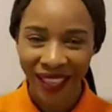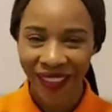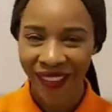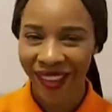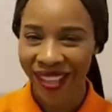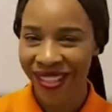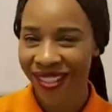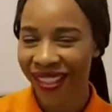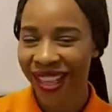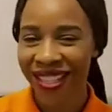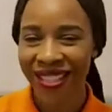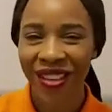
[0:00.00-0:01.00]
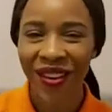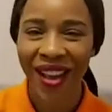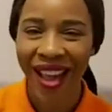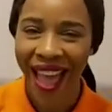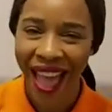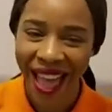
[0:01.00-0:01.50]
Alright, so let's go
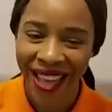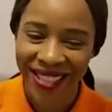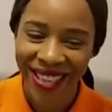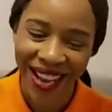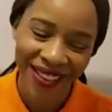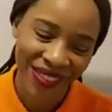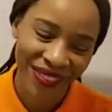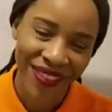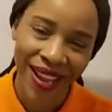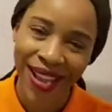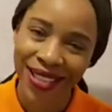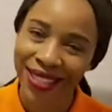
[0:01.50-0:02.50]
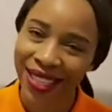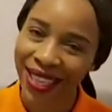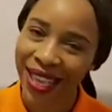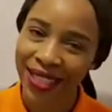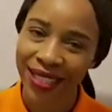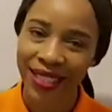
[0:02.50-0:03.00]
ahead and revise the
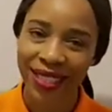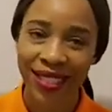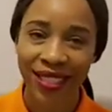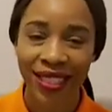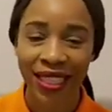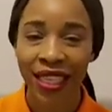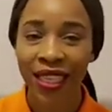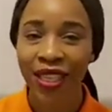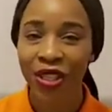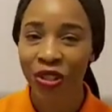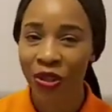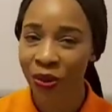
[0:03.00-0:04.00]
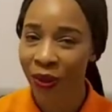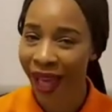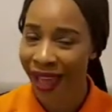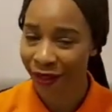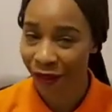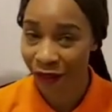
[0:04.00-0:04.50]
letters T, U,
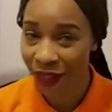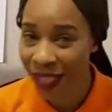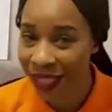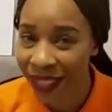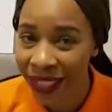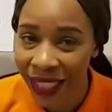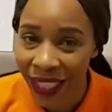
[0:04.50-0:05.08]
and V.